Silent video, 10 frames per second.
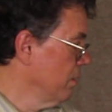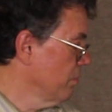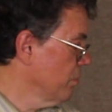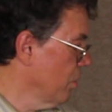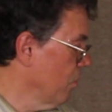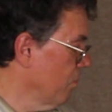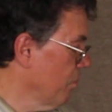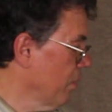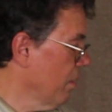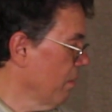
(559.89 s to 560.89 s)
So
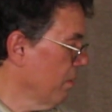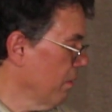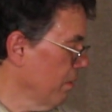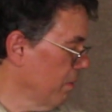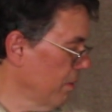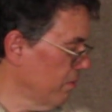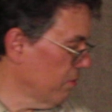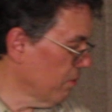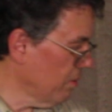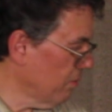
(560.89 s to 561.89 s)

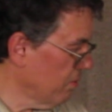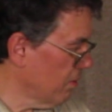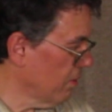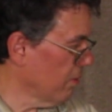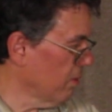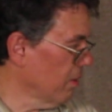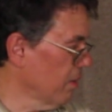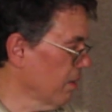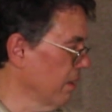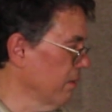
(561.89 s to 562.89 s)
this is a
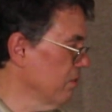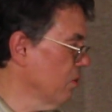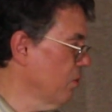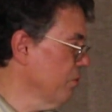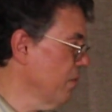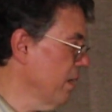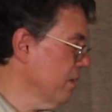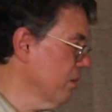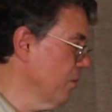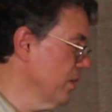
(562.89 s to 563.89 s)

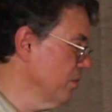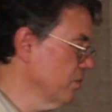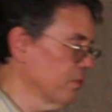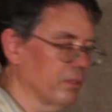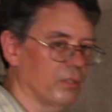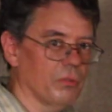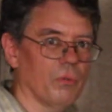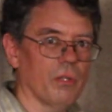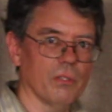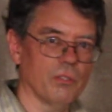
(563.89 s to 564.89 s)
quadratic equation, so this is
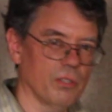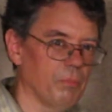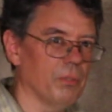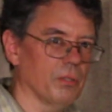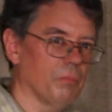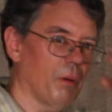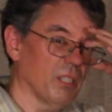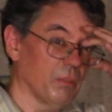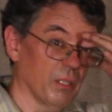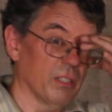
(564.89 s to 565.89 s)
one of the simplest
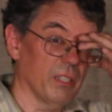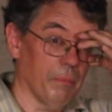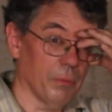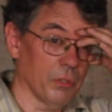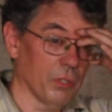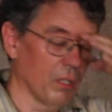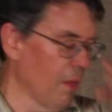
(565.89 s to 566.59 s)
possible examples